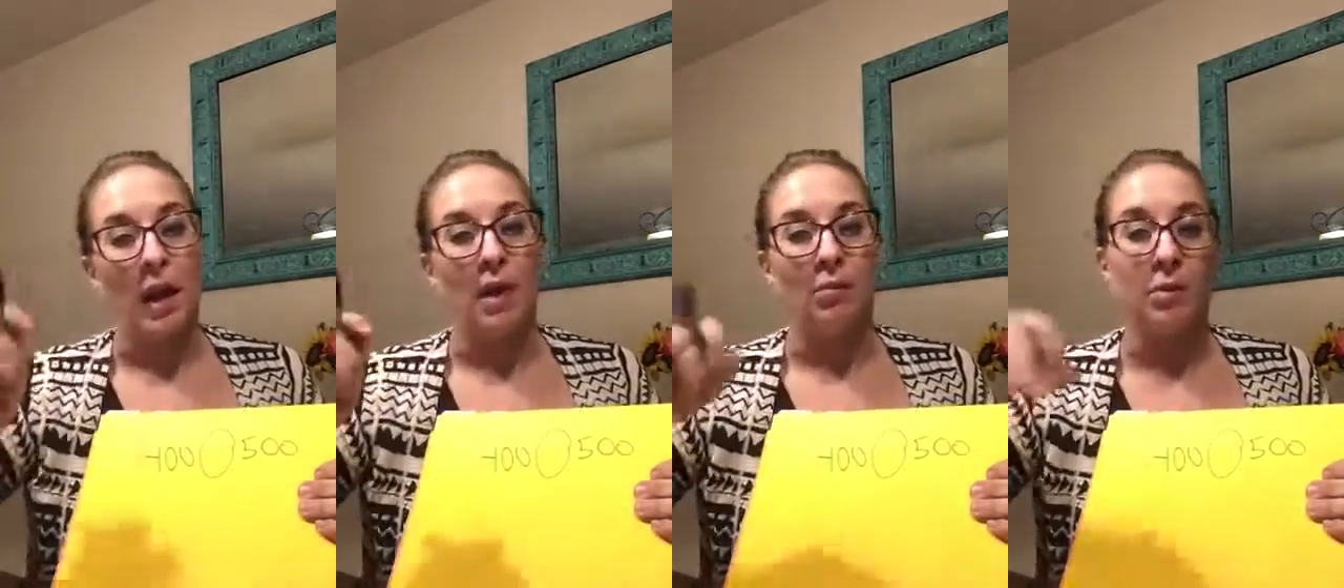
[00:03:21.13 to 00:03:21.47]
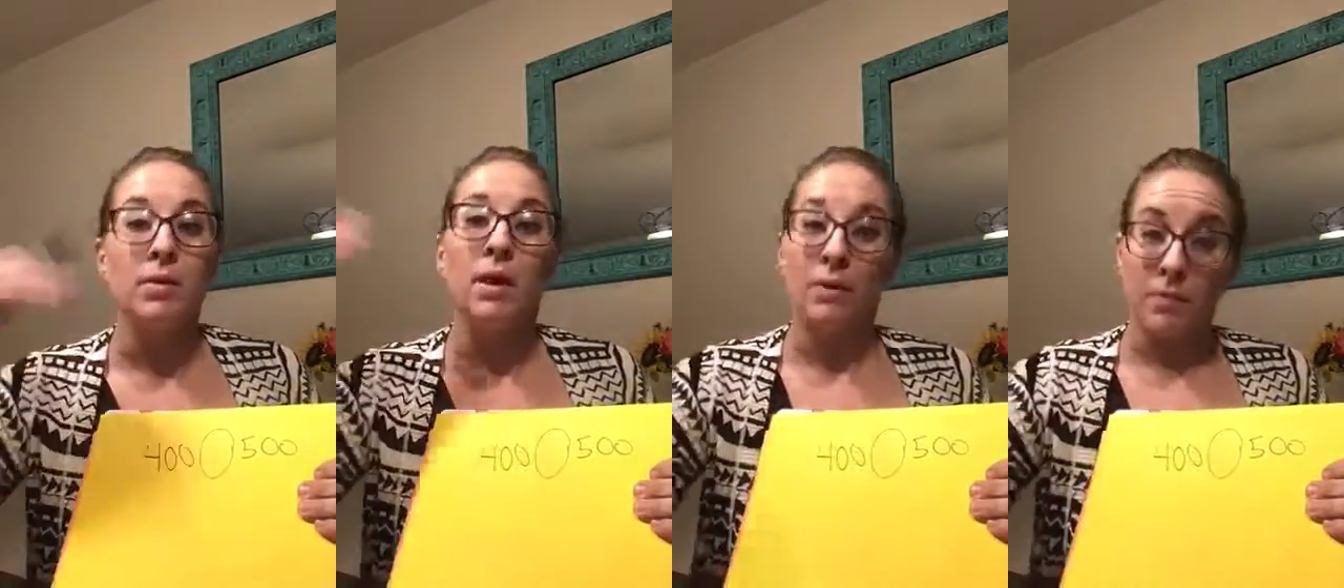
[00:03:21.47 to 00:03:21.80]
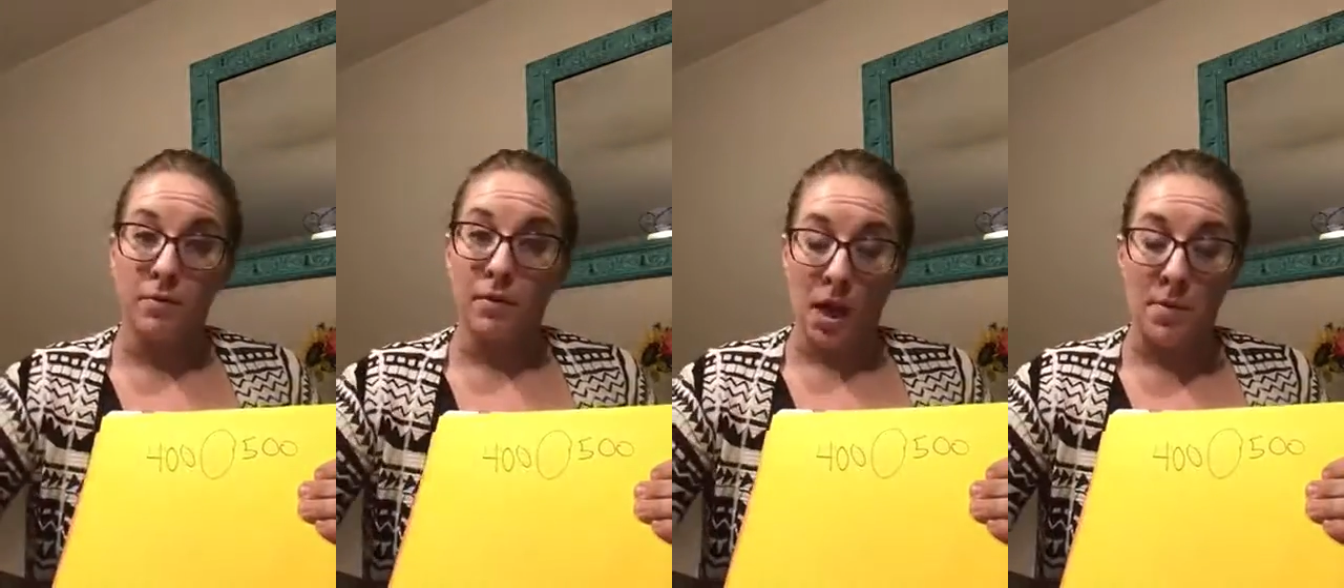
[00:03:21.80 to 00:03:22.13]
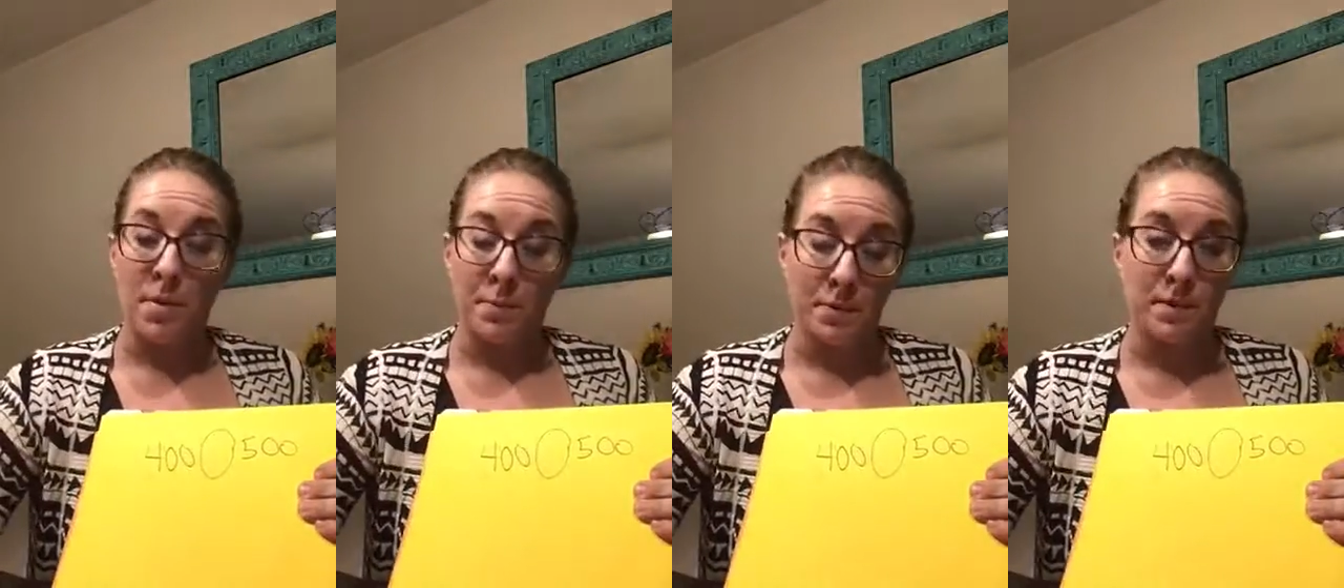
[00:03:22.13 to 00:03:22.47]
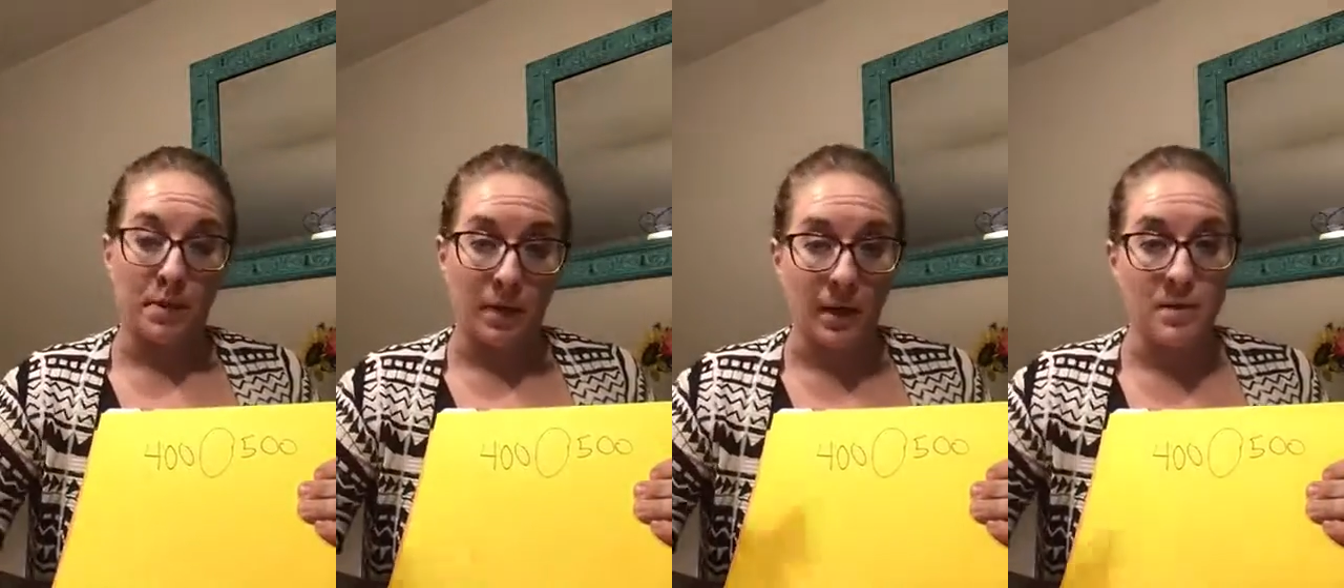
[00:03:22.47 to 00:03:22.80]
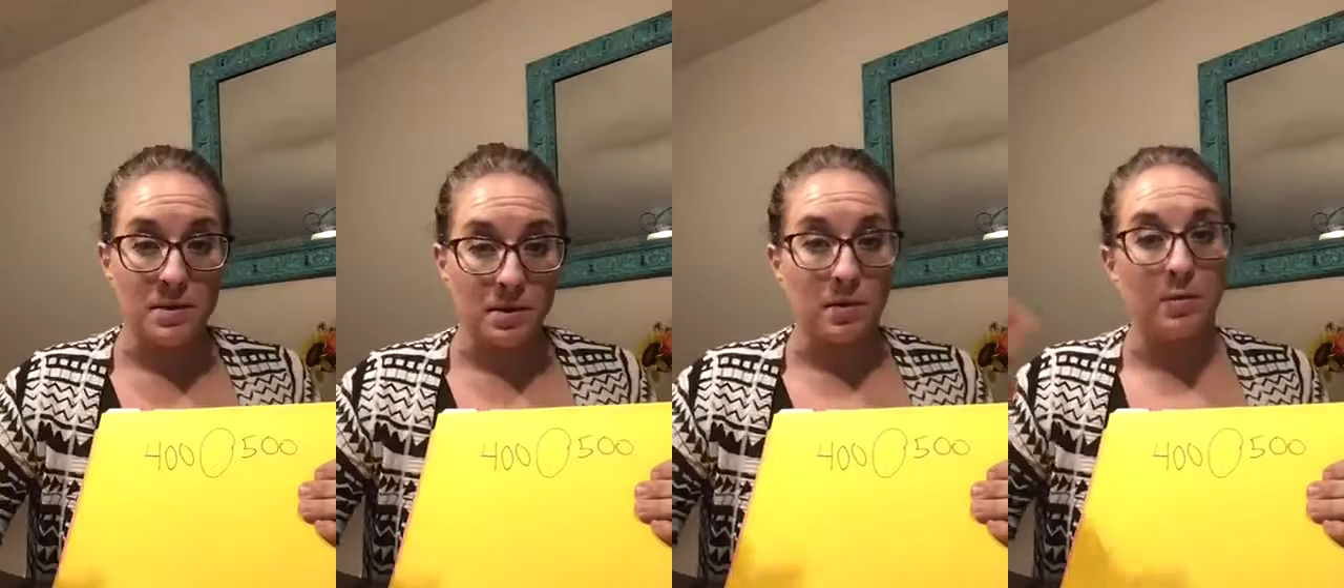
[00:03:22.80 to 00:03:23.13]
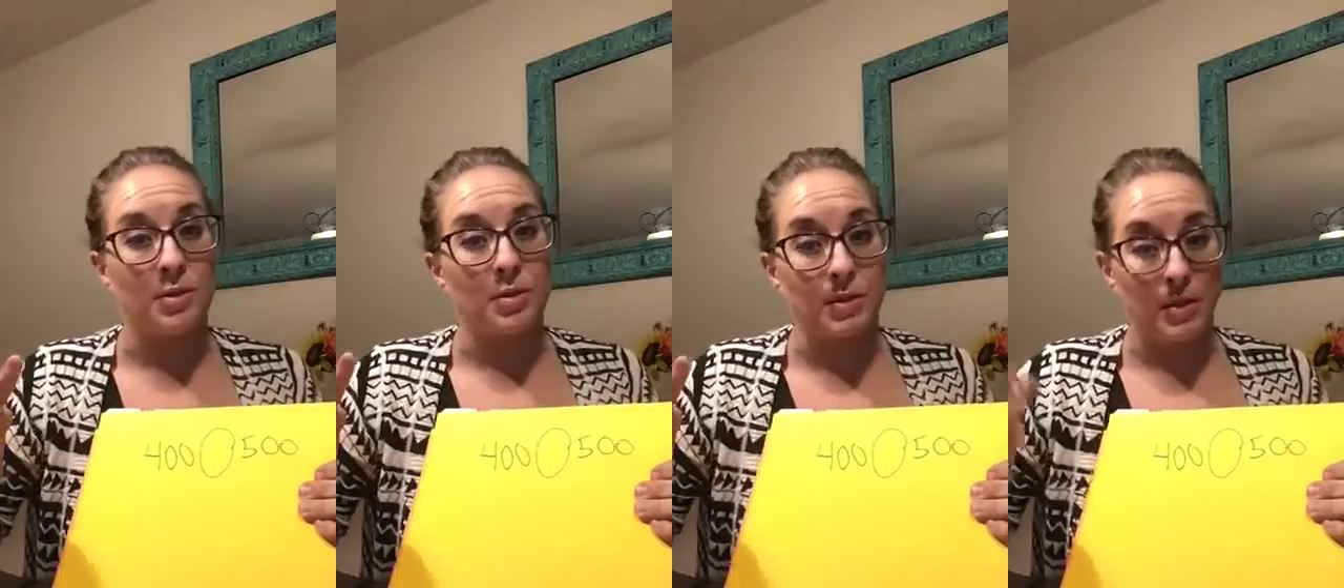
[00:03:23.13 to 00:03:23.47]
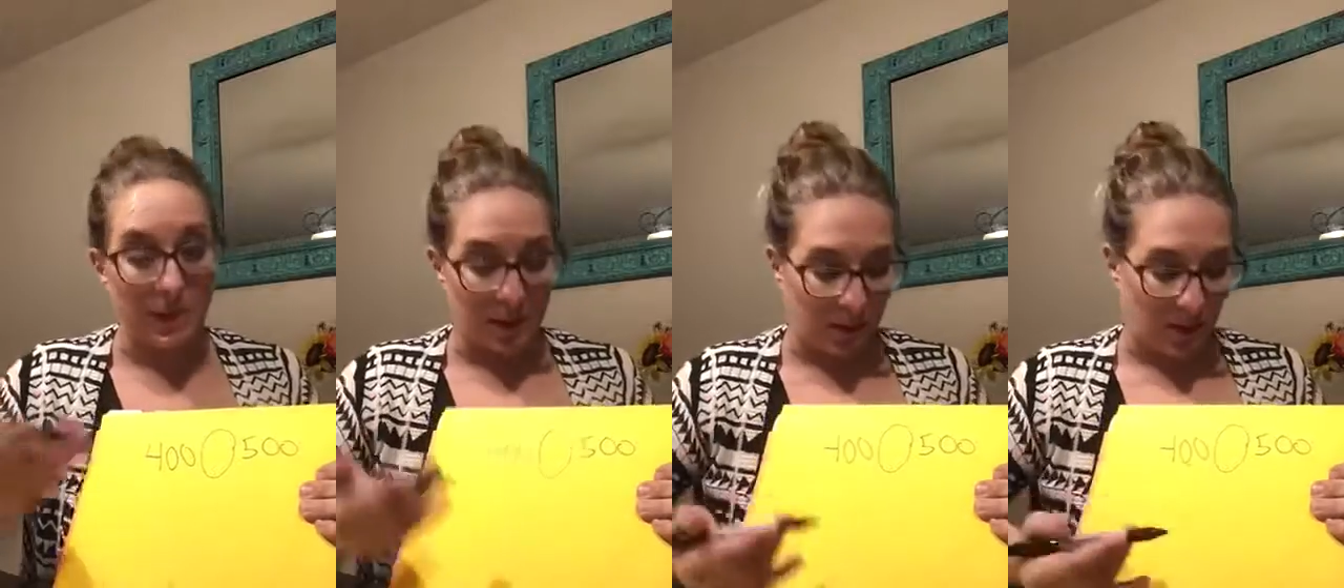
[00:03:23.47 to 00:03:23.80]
they've come up with their answer, which is less than,